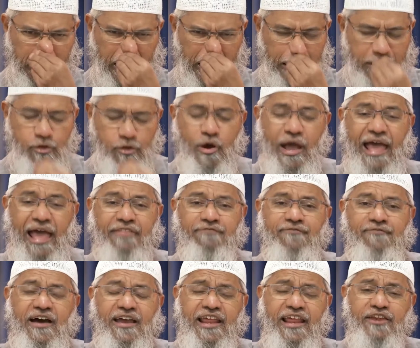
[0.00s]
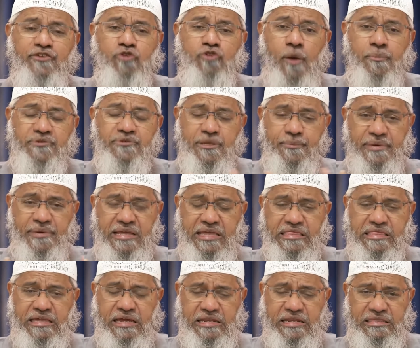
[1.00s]
So as far as dropshipping
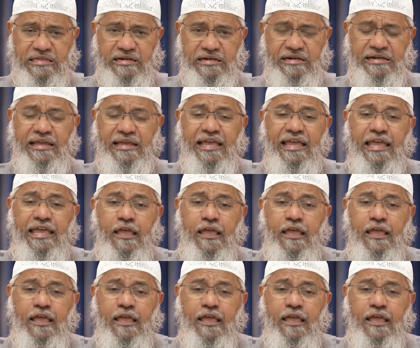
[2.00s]
is concerned,